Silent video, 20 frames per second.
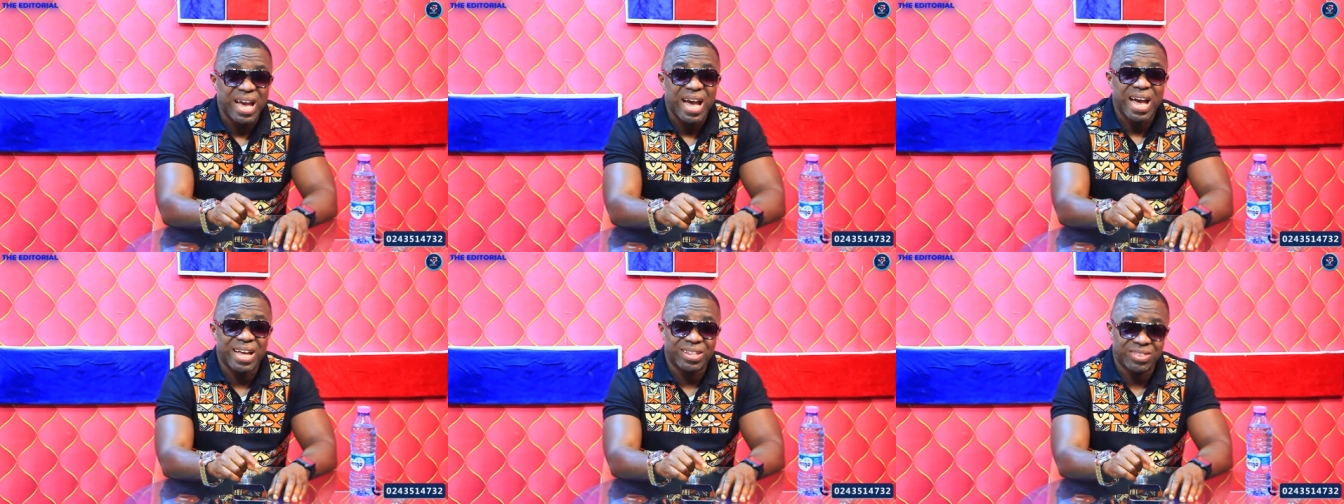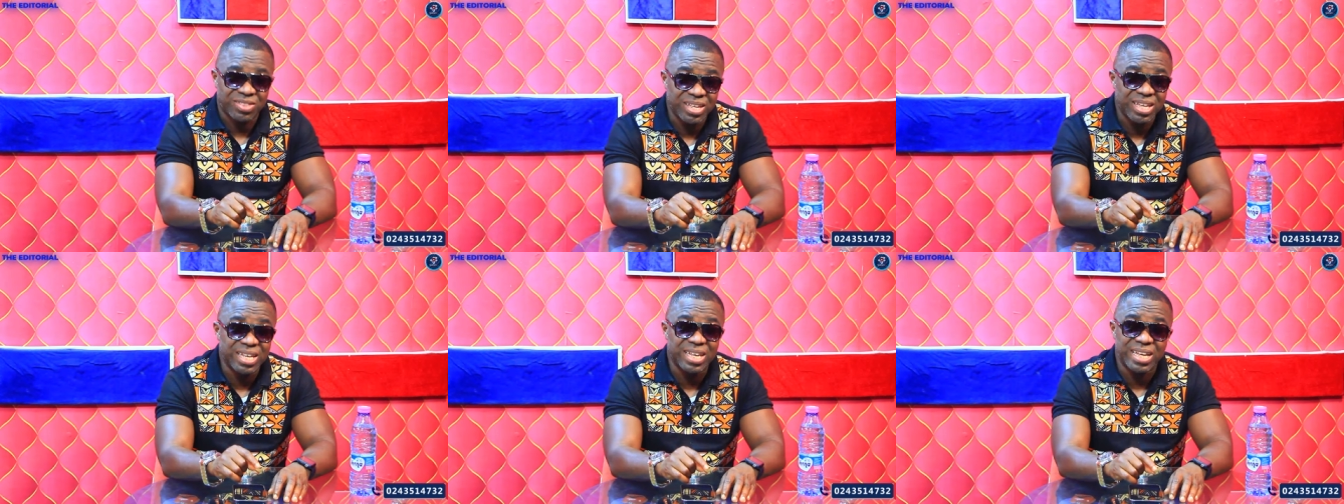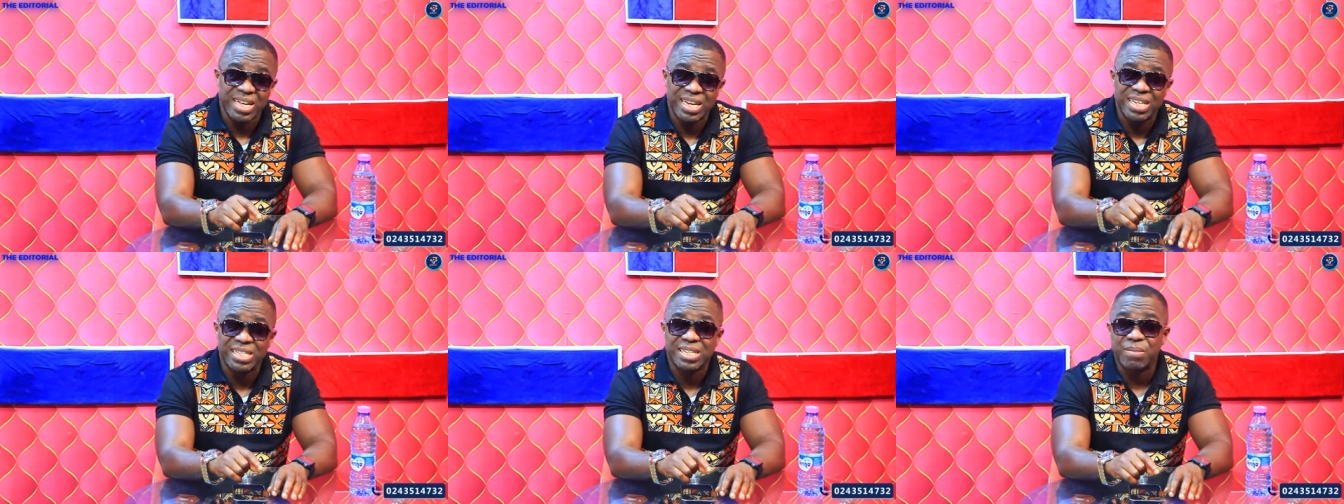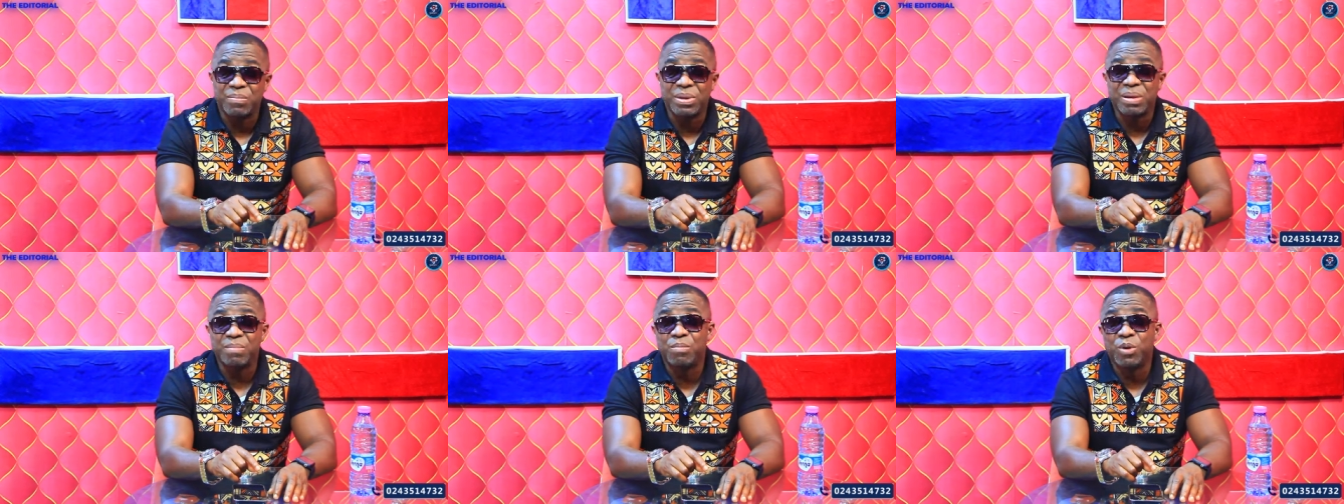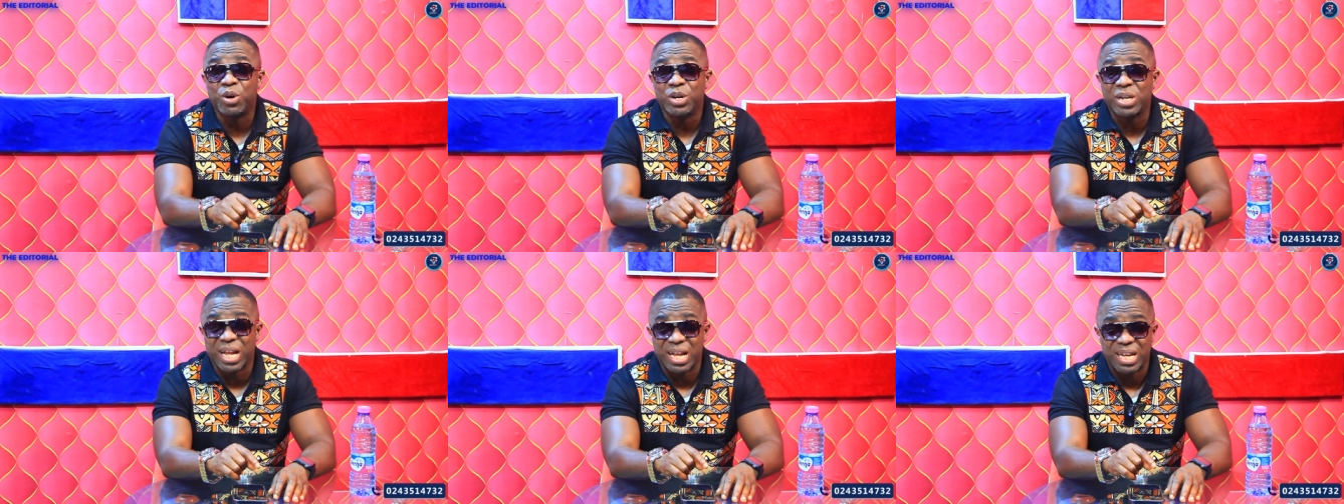I think it is a big
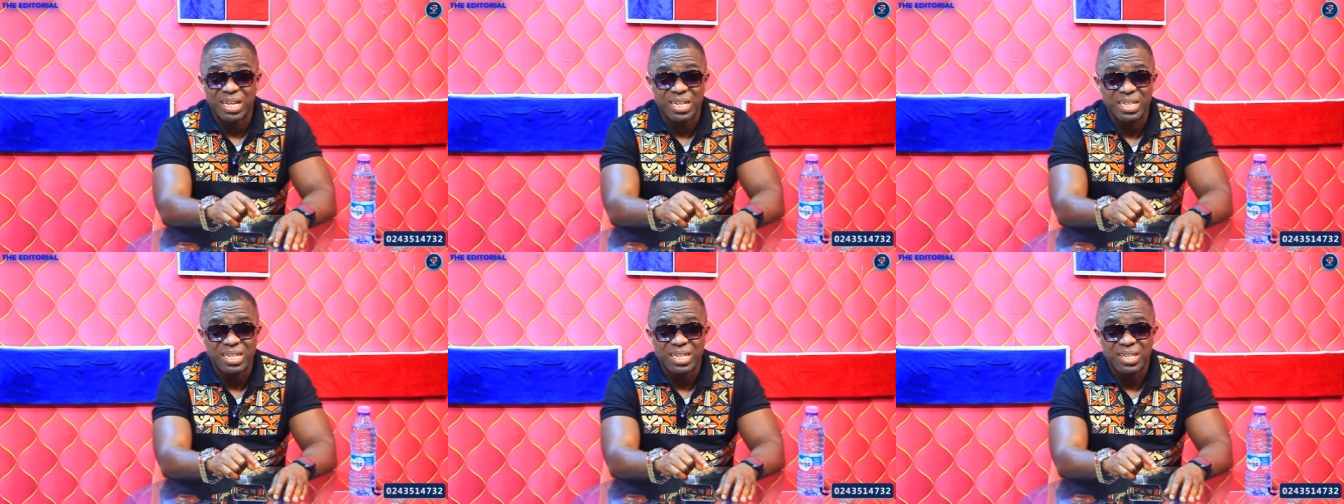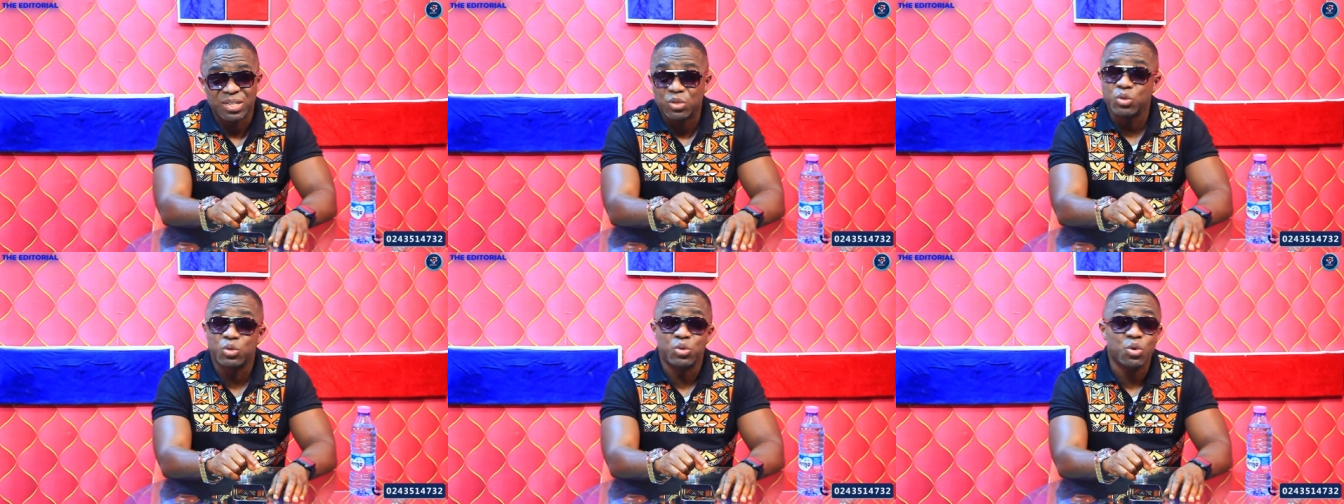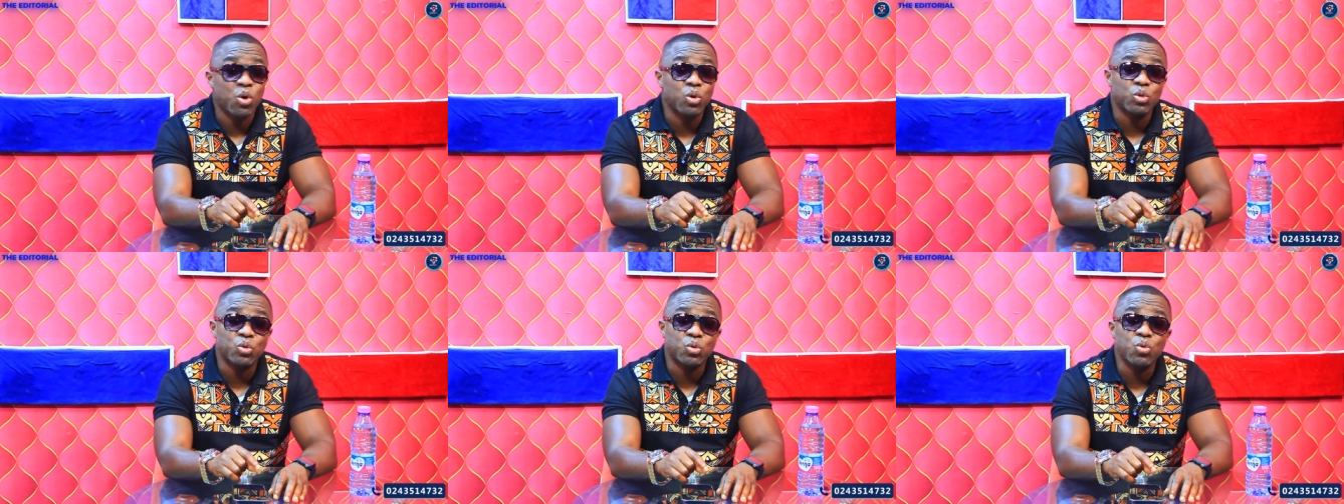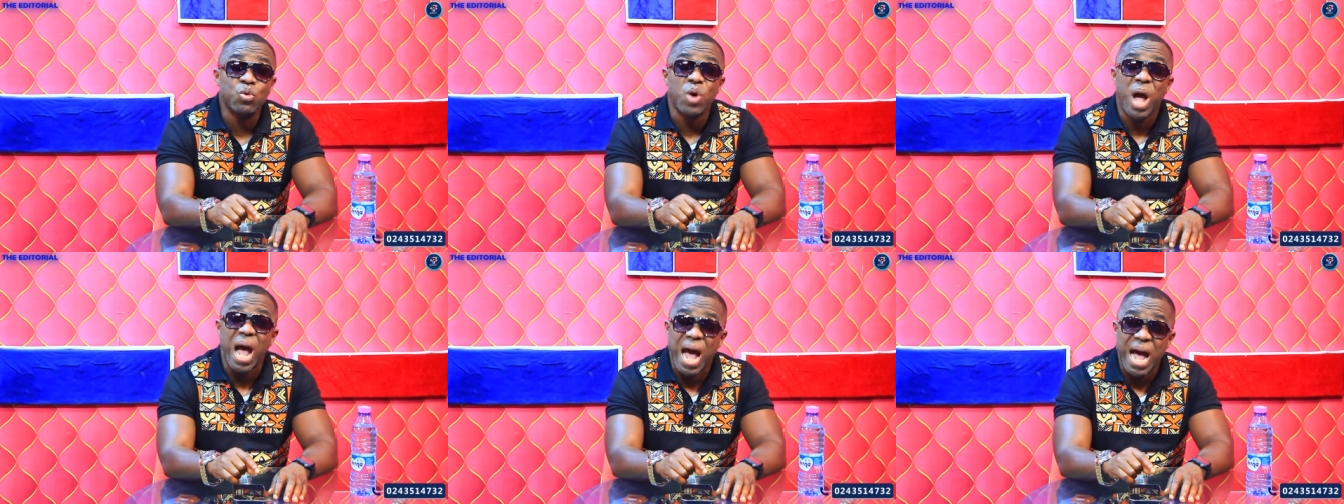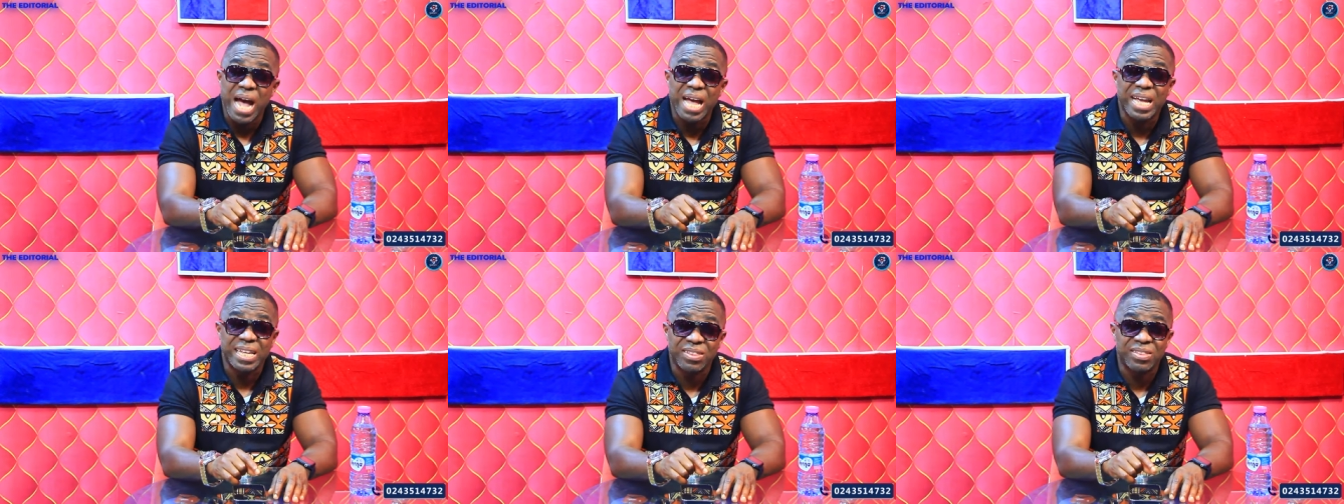bother to those who
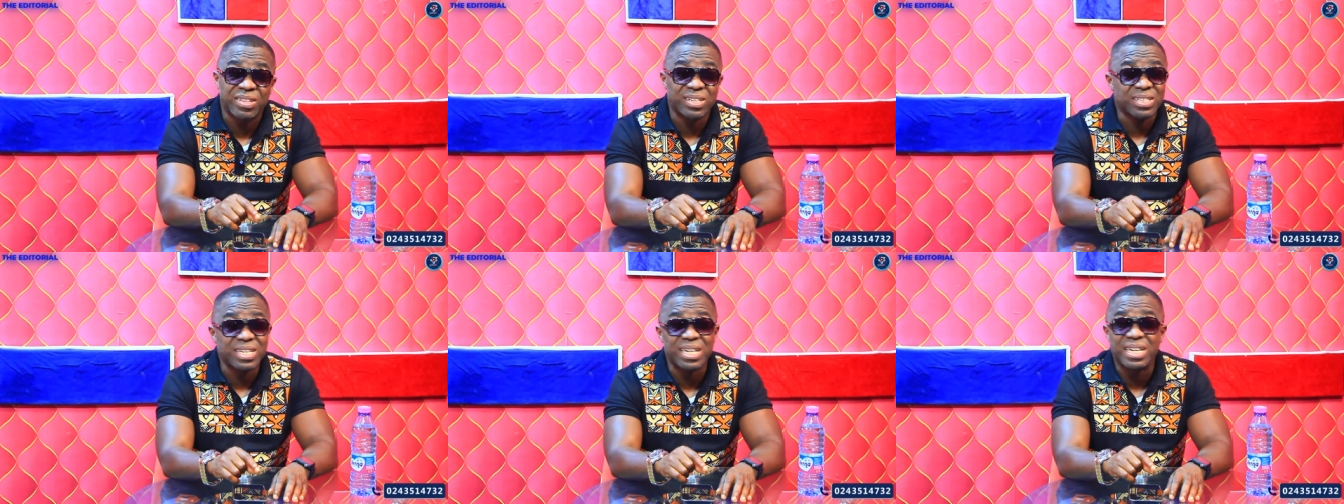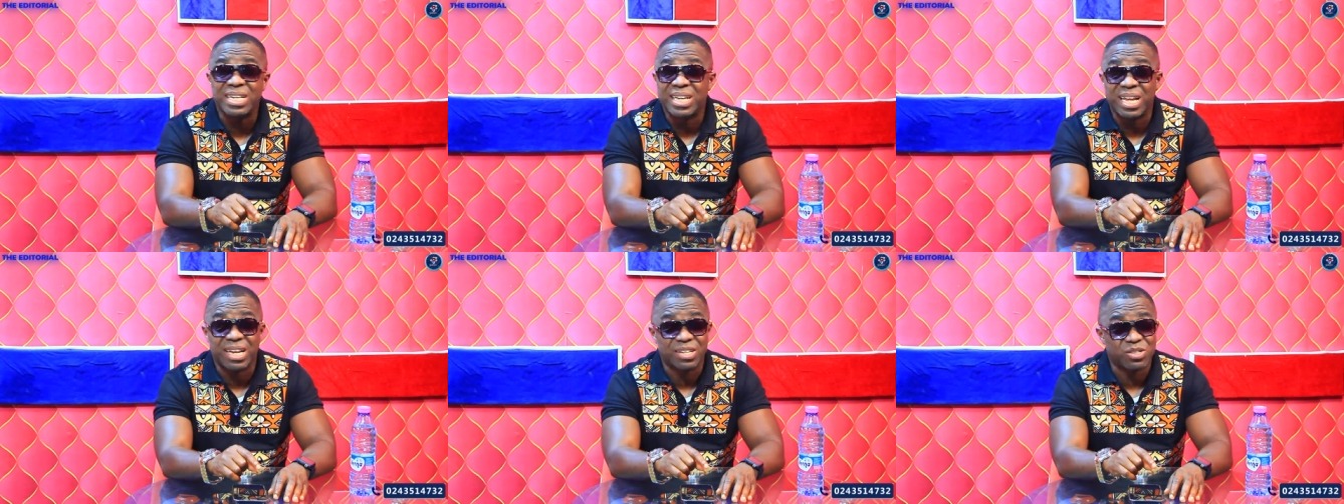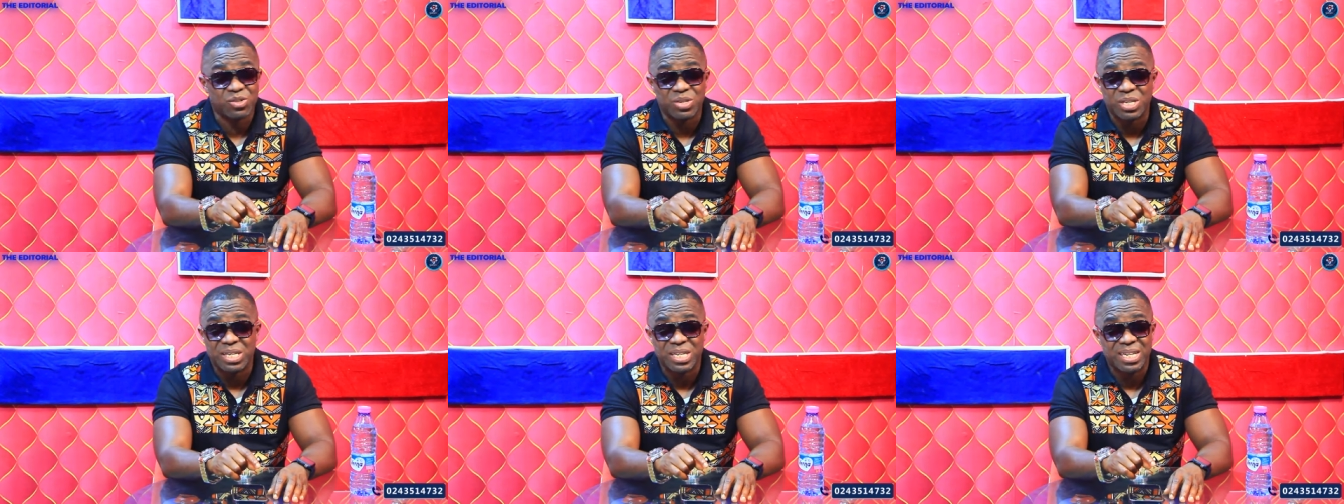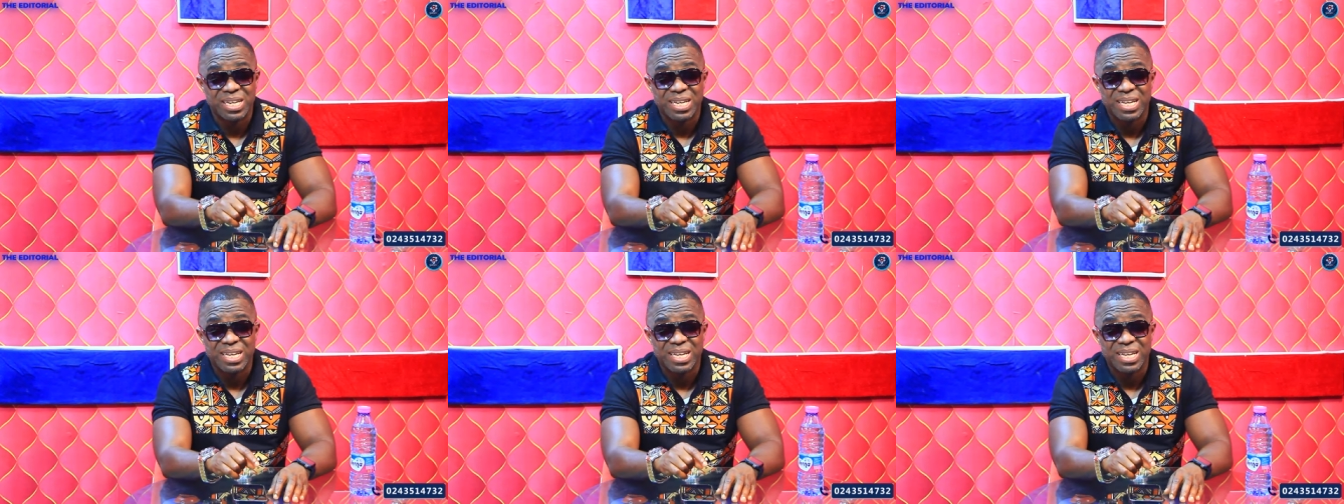are in this industry.